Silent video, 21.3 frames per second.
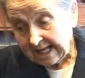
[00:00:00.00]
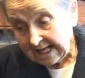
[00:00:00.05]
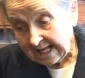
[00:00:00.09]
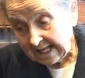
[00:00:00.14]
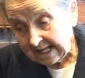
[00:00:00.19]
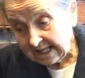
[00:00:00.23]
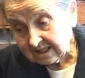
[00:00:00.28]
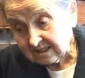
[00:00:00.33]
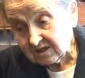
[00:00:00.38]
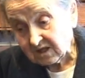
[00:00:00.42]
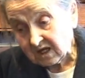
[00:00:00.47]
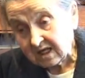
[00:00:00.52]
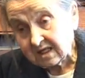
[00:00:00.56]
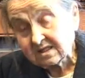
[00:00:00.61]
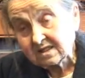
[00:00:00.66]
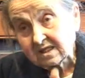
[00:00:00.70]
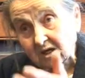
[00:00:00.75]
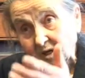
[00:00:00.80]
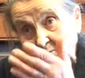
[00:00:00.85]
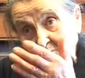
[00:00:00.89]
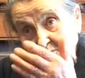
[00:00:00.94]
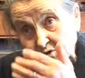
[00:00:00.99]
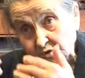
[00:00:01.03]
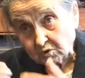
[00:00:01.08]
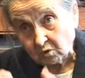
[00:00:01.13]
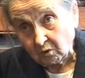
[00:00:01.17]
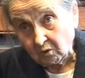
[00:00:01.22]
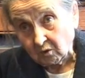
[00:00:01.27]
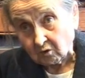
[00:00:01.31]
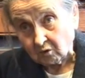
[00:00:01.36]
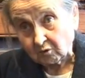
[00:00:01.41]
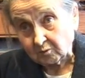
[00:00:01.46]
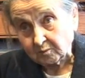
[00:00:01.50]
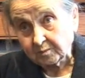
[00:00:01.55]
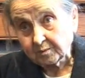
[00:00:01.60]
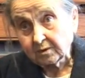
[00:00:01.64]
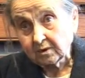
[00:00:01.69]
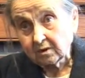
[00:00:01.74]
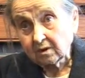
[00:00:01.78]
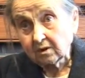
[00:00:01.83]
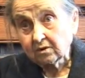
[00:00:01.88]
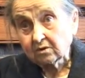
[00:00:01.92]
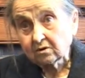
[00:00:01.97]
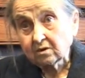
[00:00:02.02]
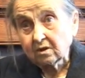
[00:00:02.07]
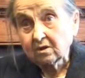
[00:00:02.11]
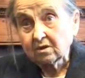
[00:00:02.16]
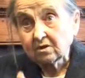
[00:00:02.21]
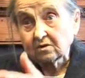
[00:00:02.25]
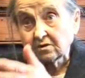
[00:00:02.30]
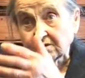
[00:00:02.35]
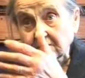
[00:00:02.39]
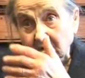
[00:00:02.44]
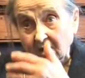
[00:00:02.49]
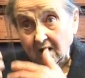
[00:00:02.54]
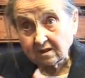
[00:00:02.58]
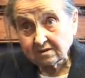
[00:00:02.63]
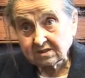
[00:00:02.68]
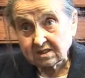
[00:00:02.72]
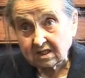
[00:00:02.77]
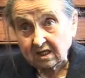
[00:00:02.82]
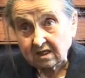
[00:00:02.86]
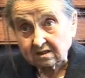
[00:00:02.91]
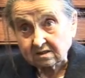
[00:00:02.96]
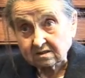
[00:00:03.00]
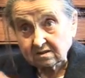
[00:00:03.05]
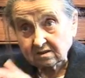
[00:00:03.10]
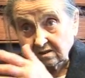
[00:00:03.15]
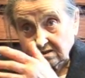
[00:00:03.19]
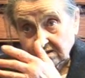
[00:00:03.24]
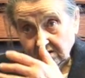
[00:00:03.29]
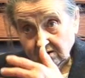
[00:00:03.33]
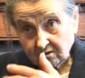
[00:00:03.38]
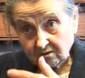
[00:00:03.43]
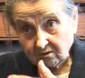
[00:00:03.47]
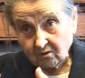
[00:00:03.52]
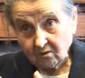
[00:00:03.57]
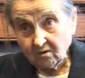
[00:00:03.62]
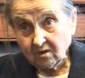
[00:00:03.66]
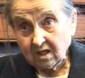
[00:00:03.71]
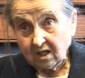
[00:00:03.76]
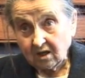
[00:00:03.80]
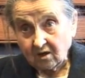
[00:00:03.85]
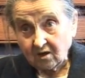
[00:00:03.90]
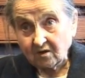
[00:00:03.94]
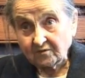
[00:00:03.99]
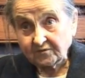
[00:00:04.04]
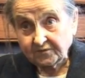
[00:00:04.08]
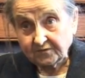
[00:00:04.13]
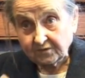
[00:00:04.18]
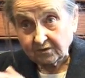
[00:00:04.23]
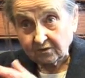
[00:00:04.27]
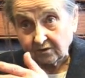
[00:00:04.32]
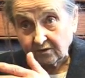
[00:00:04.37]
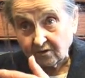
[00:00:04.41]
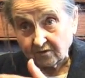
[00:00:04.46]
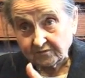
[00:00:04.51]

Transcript: and then absorb the content, you know, of a